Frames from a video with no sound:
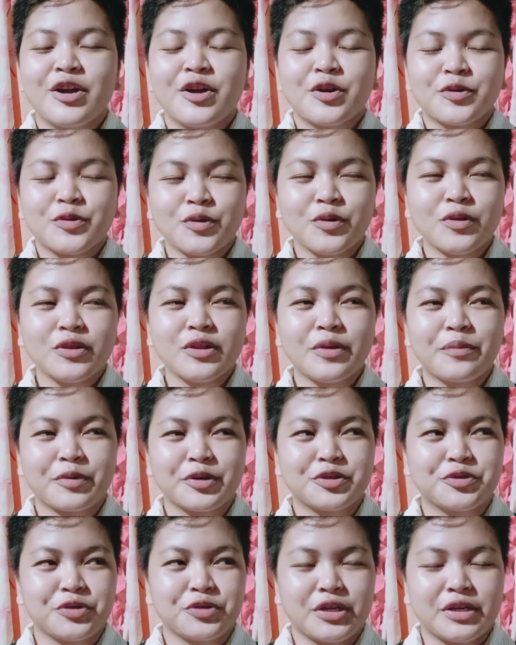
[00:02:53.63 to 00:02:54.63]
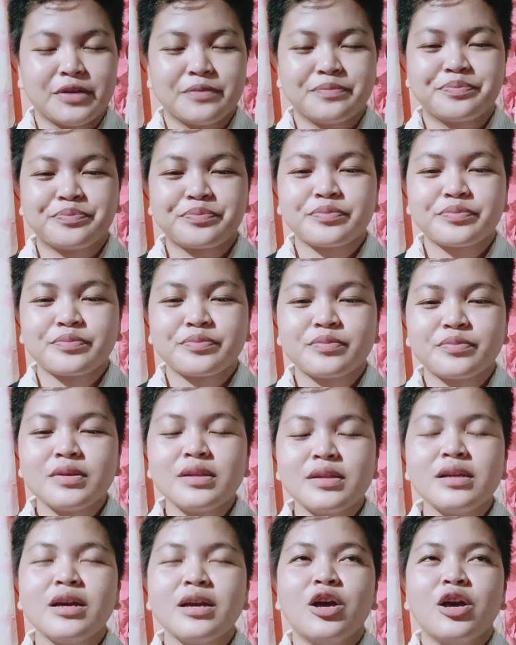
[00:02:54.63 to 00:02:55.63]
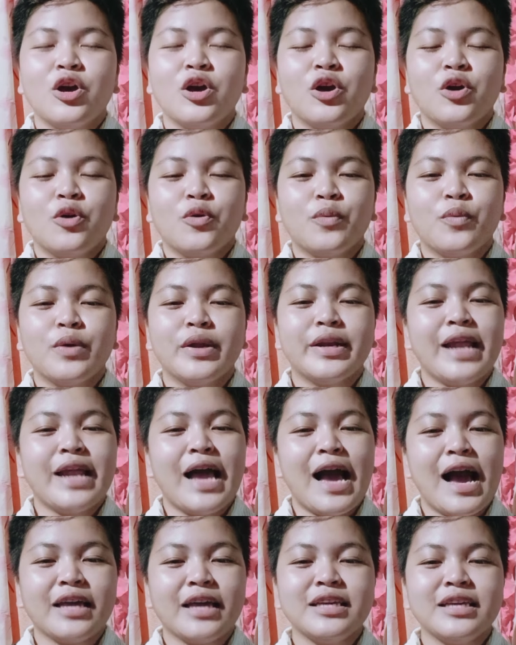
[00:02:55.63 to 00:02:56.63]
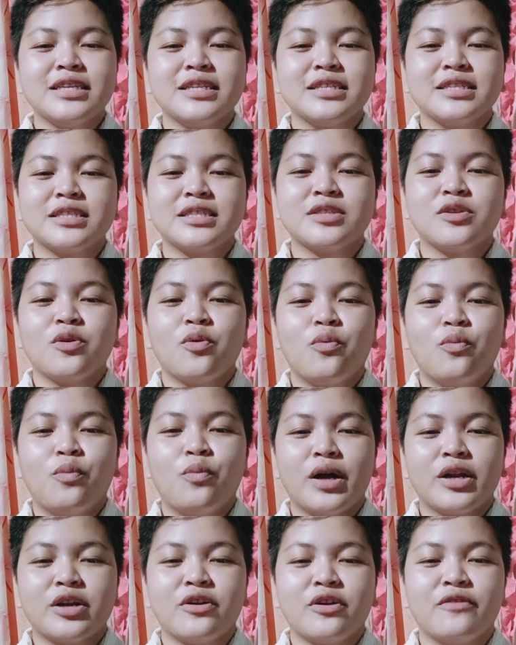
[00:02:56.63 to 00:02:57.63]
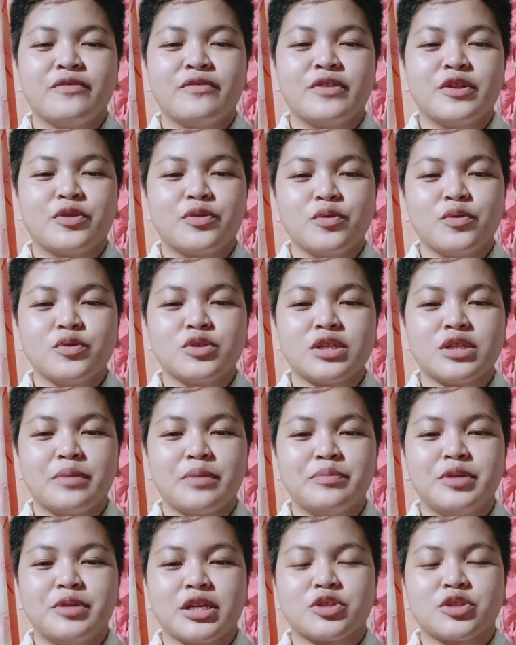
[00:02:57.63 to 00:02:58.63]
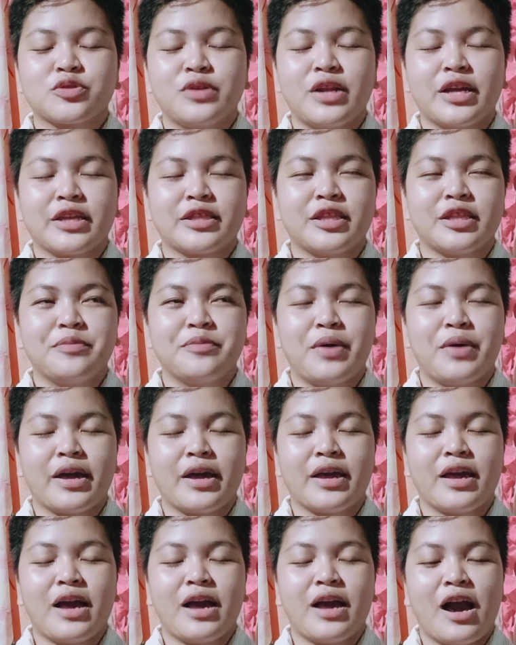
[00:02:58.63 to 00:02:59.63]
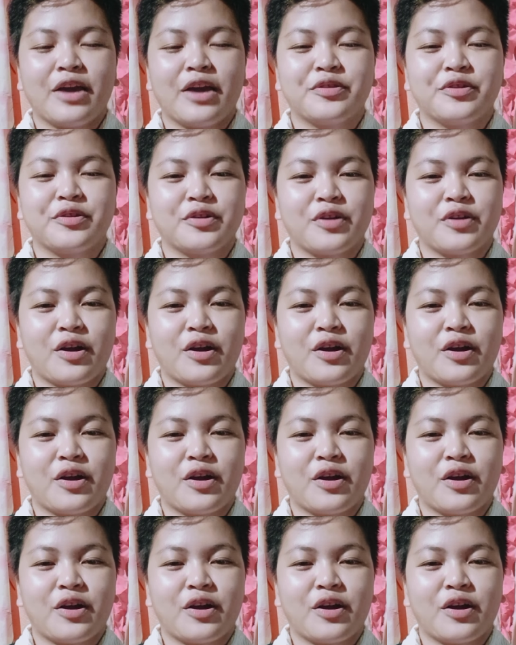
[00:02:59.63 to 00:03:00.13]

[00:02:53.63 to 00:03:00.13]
Rule number 3. When I is one of the two subjects connected by either